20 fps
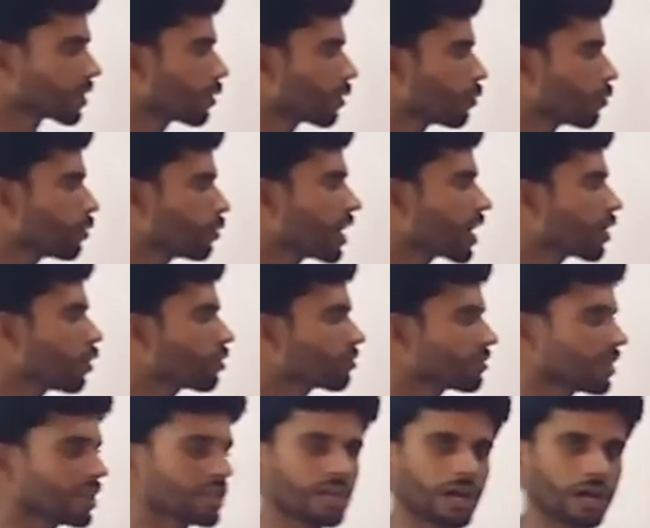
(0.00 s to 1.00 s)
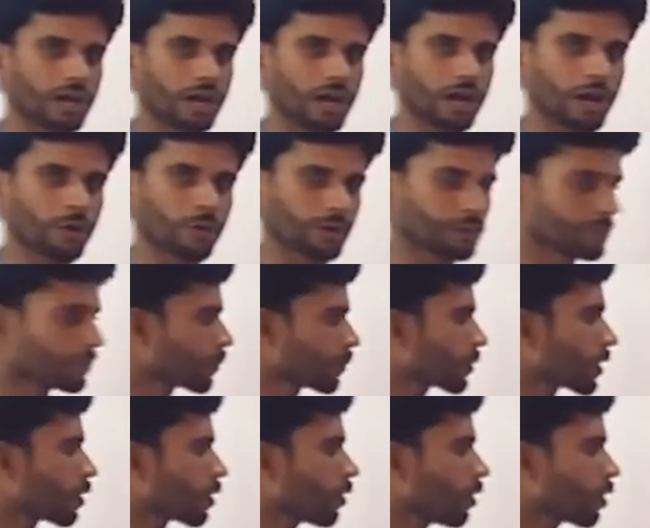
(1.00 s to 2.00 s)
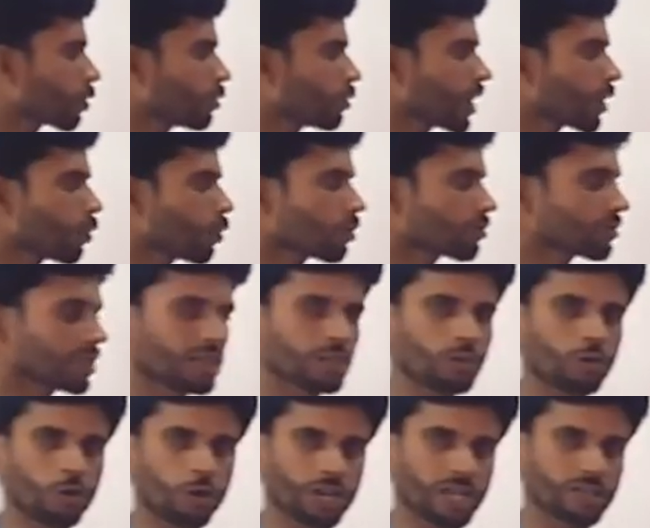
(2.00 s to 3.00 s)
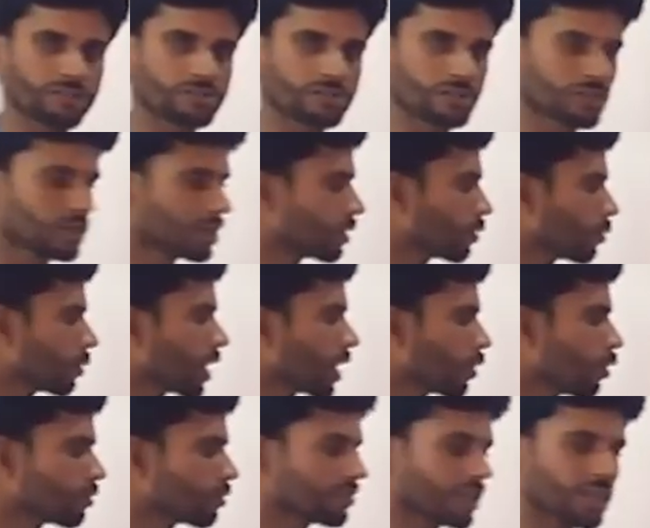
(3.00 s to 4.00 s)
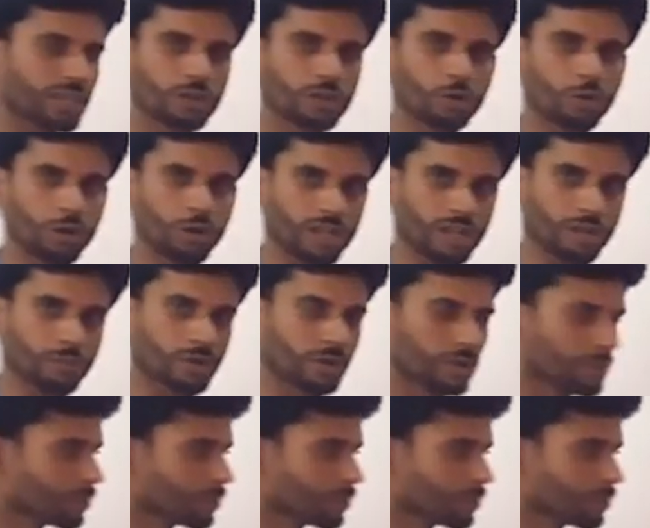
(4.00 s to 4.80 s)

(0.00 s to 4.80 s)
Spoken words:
We are not saying however. or we are not saying honest, we are not saying honorable.